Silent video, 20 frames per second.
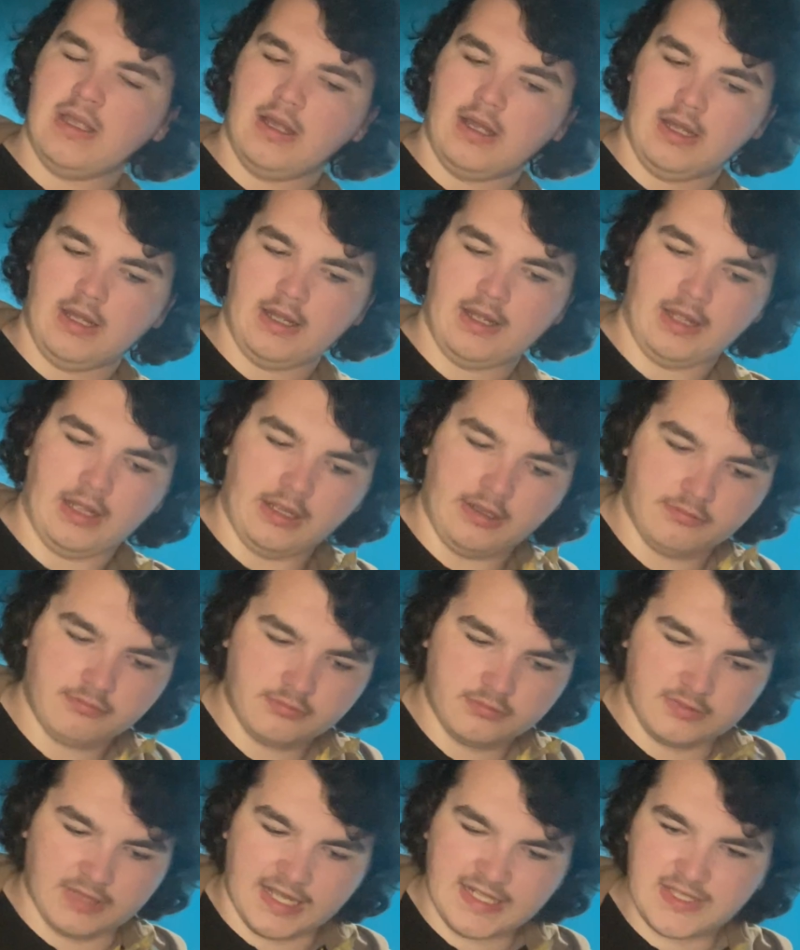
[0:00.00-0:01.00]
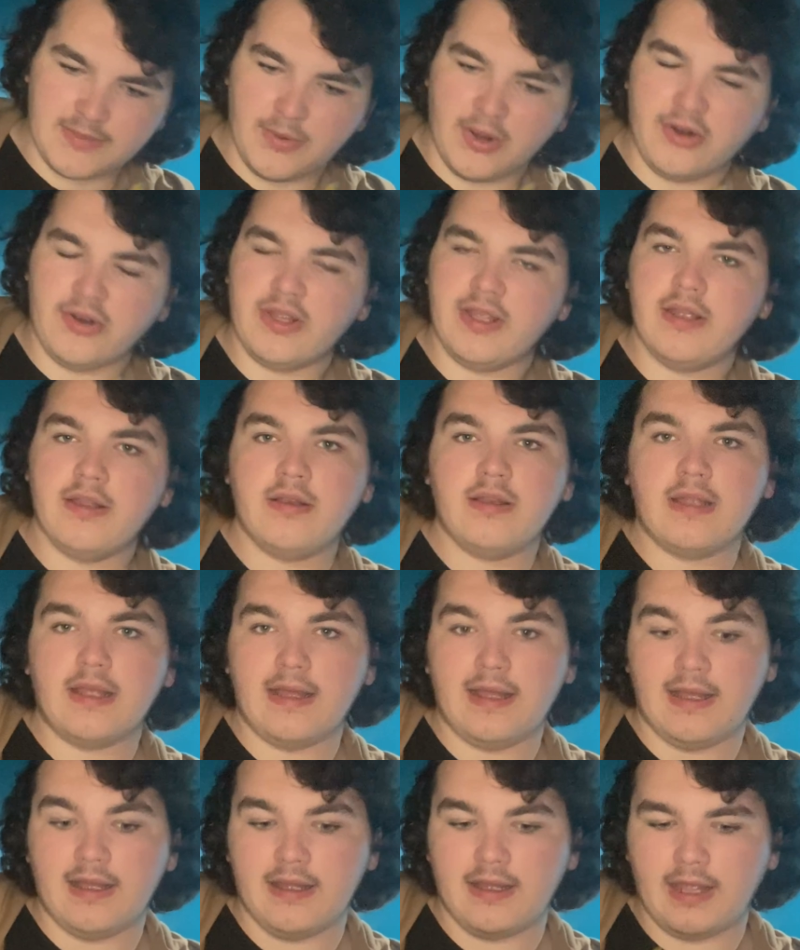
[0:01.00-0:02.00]
That's about it.
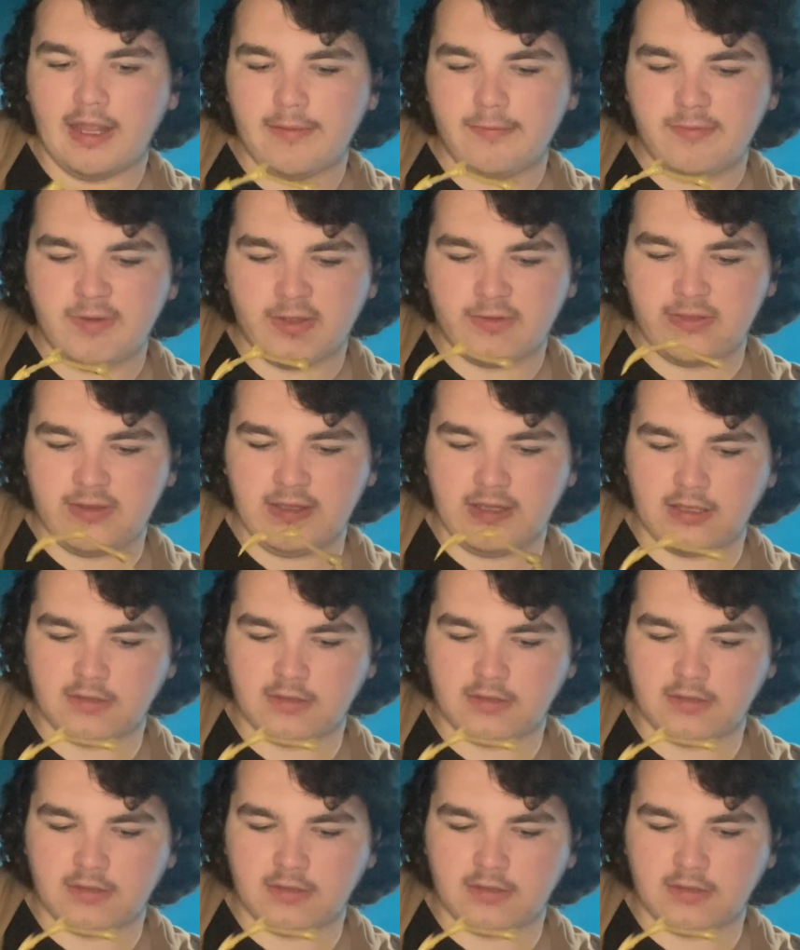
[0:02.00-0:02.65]
I have nothing